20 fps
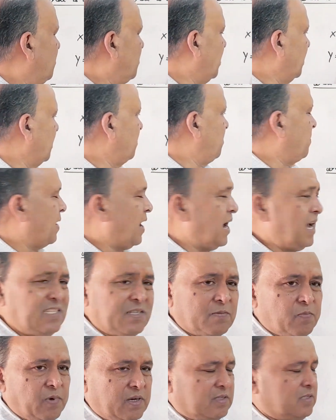for
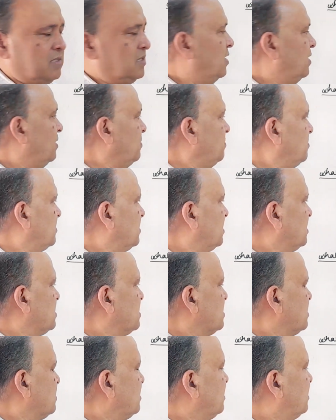first person,
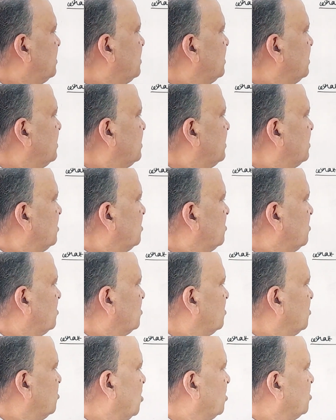this is
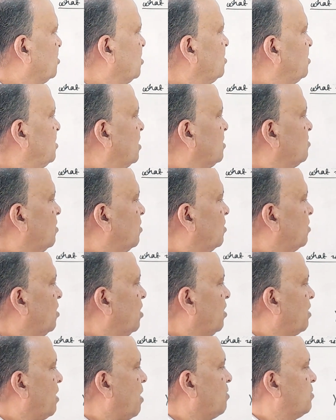Sachin
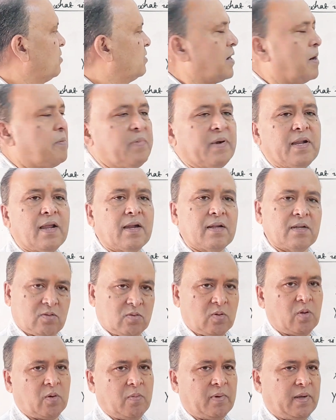Tendulkar, Rahul Dravid and
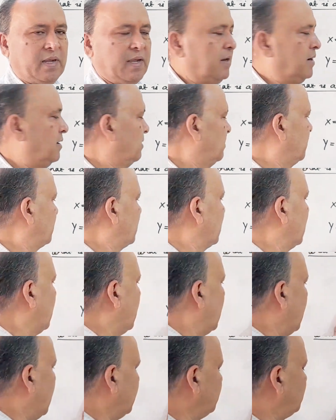Sourav Ganguly.
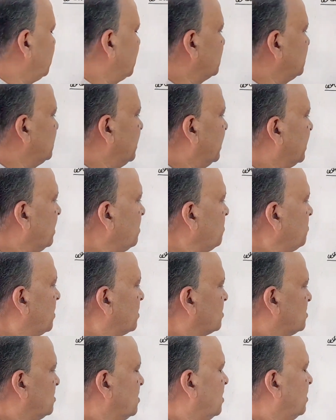And for second
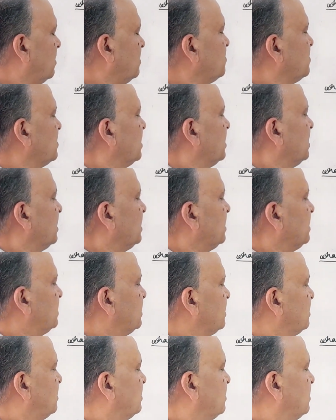person,
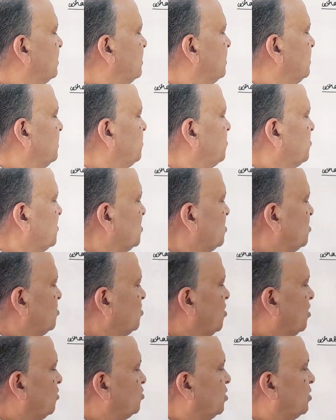it is
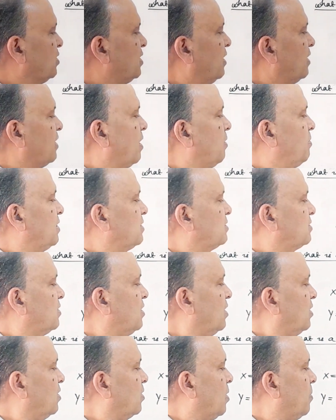Sunil
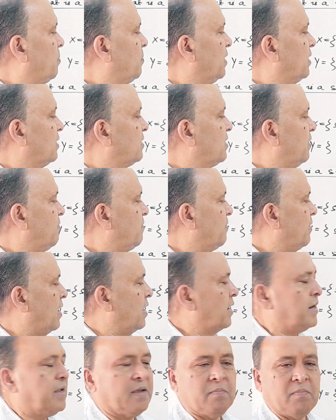Gavaskar, Kapil Dev
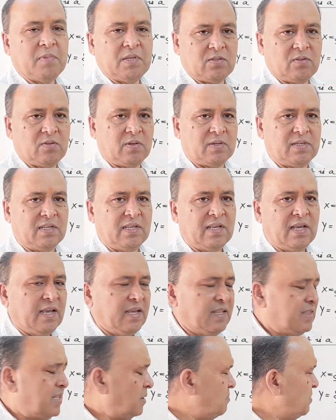and MS Dhoni.
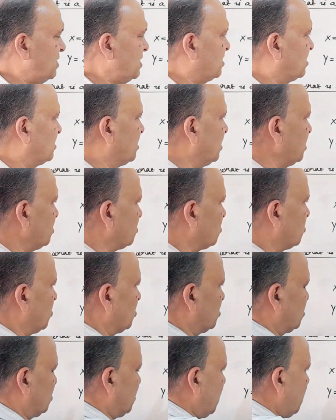That means this
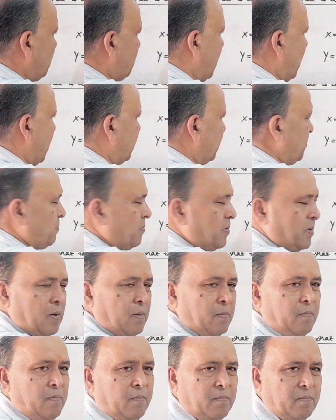question varies
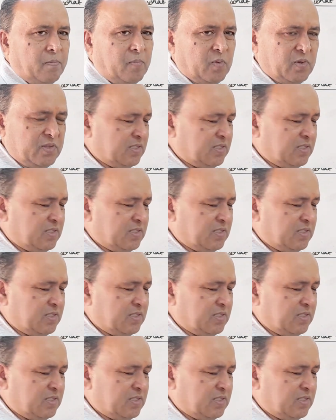from